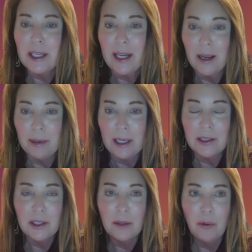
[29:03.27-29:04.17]
campaigns
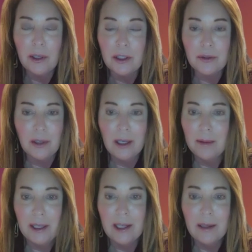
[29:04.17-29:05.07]
that employers run, I
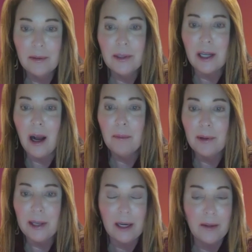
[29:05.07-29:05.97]
mean, they get really
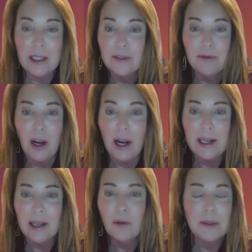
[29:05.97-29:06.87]
complicated. That's fine.
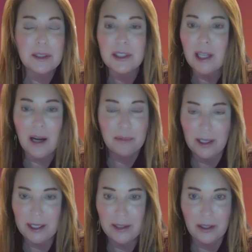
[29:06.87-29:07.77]
I don't want them to stop
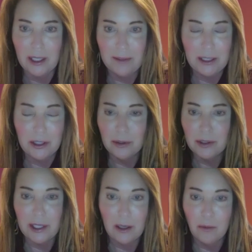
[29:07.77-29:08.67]
running their Giving
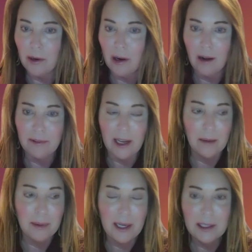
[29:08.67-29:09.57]
Tuesday one-off
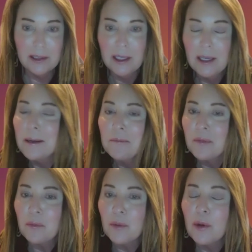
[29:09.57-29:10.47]
campaigns,
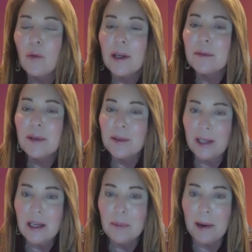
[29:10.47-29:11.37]
but we want them to
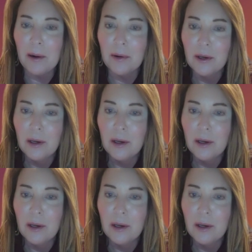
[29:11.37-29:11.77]
think about,